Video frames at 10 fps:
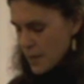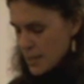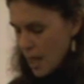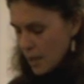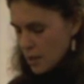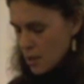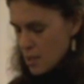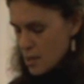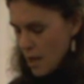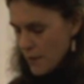the
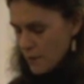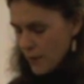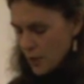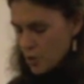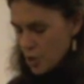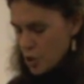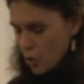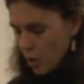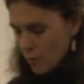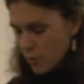tendons of the flexor
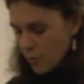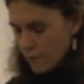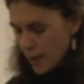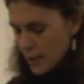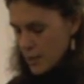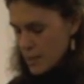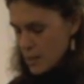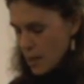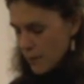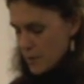digitorum
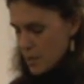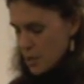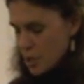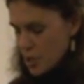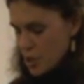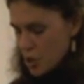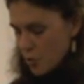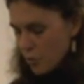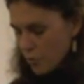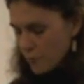profundus of the digits
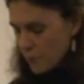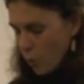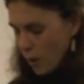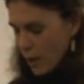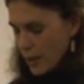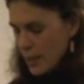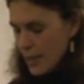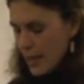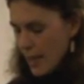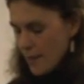2 through 4,
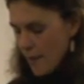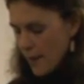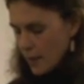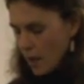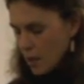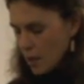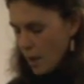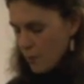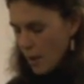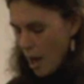and then they kind of
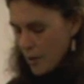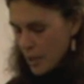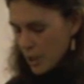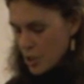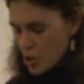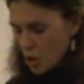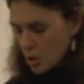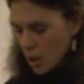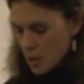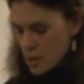come around and
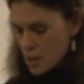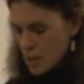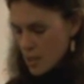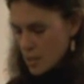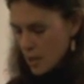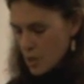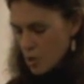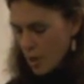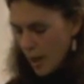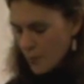insert onto the
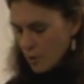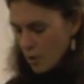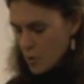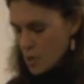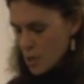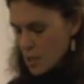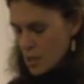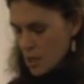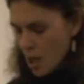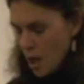extensor
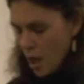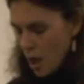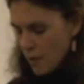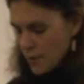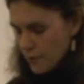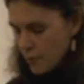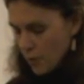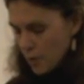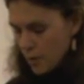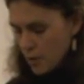aponeurosis of the
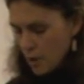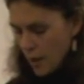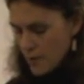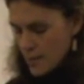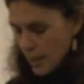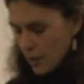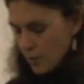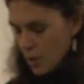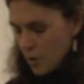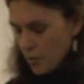2nd
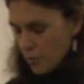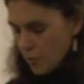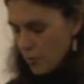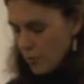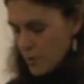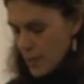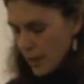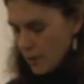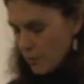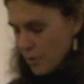through
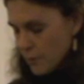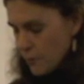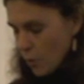the